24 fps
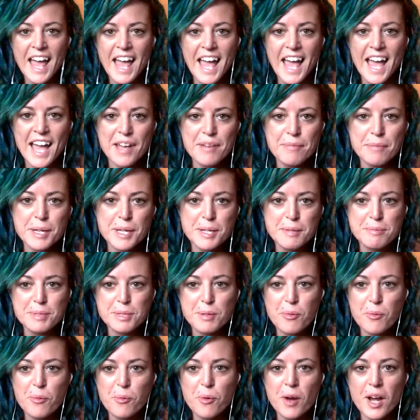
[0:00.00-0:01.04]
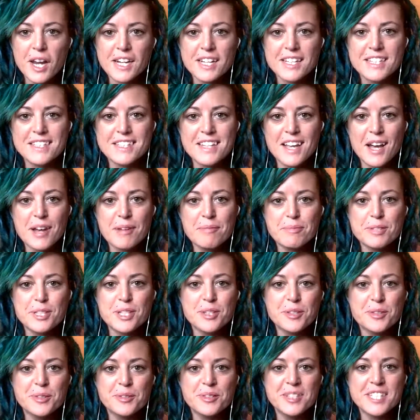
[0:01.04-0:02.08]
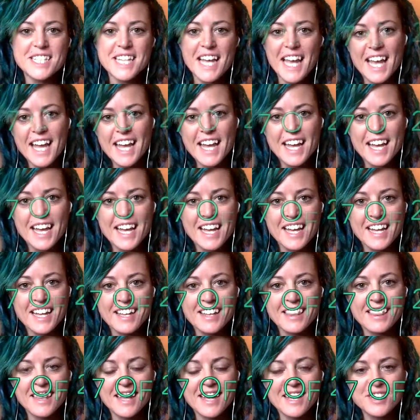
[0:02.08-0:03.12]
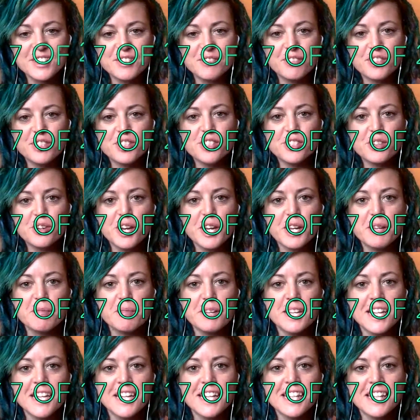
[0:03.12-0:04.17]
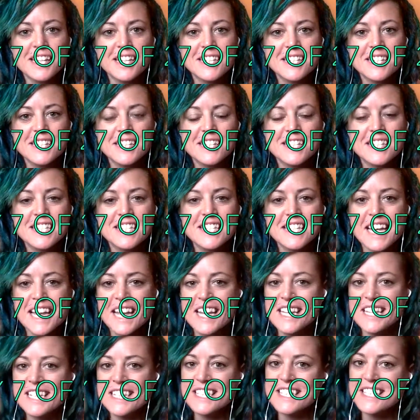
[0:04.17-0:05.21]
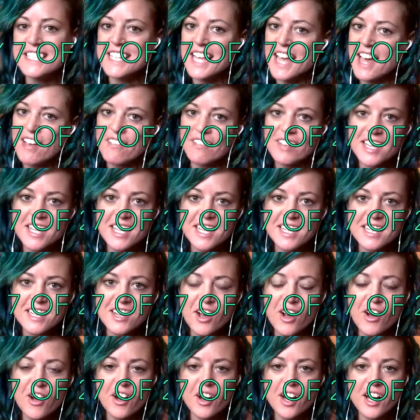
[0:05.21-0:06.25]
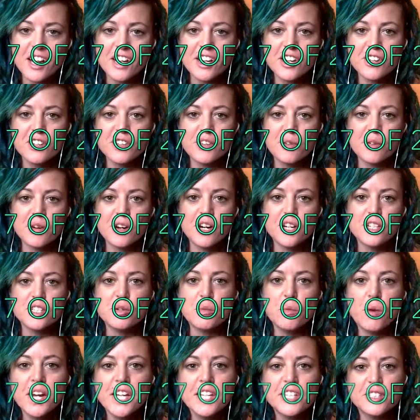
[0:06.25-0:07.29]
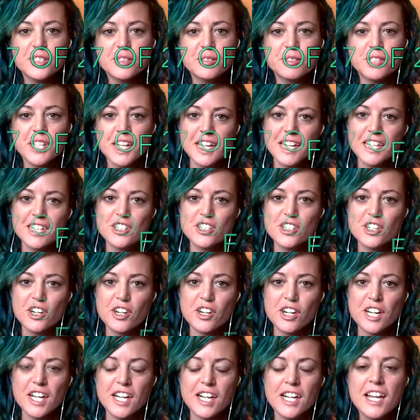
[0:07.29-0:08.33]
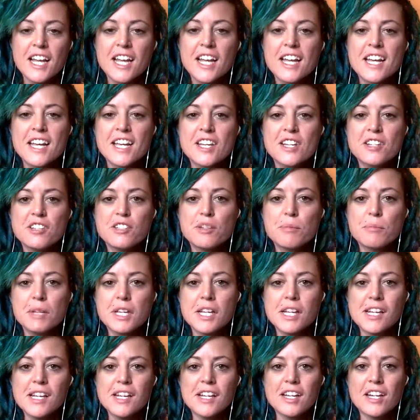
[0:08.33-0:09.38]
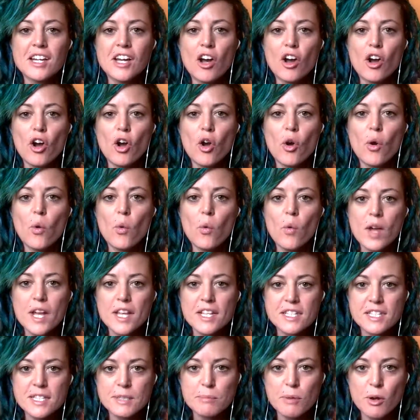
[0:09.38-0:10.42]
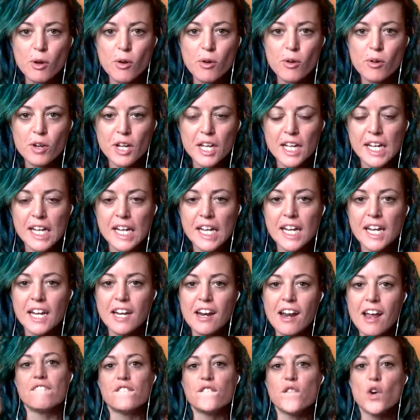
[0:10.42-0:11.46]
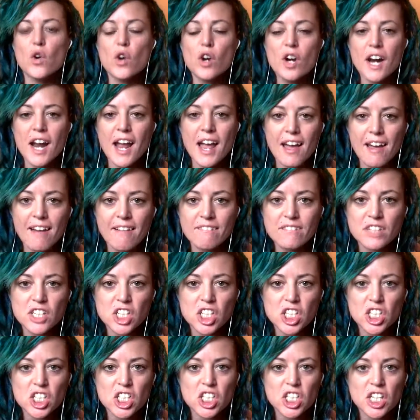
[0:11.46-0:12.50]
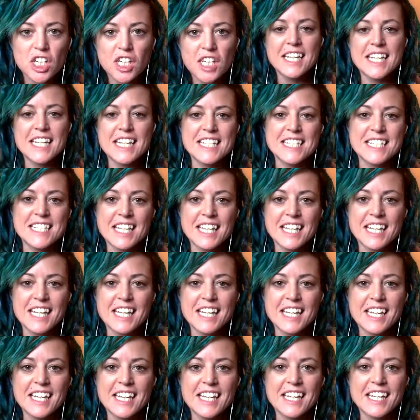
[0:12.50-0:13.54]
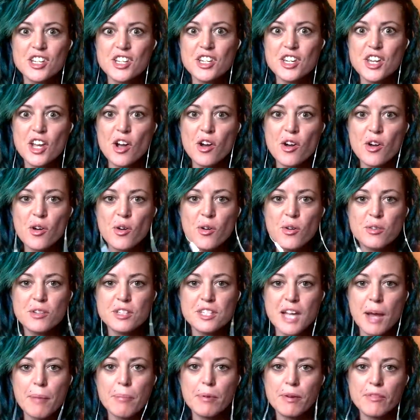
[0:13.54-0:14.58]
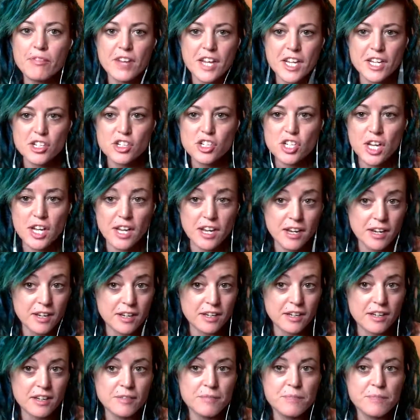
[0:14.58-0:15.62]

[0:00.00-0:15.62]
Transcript: Hey peeps, what is up today? Thanks for joining me. This is day 7 on your 22-day journey to being quit smoking forever, easily, no deprivation,